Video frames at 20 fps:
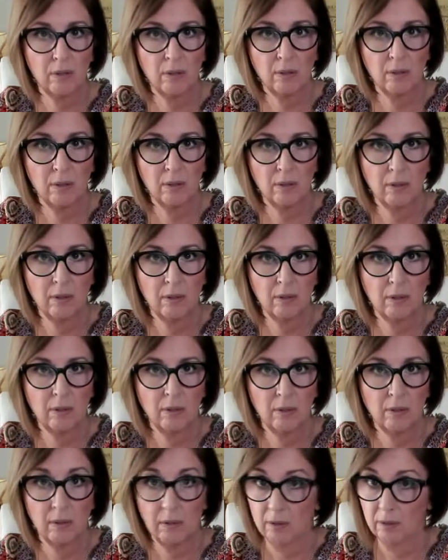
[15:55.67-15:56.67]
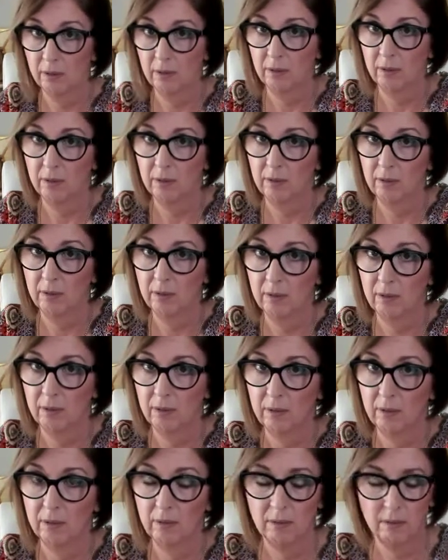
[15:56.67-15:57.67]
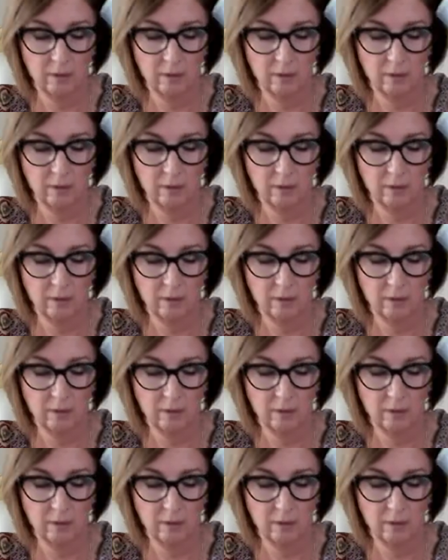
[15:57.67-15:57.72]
No one is speaking in this clip.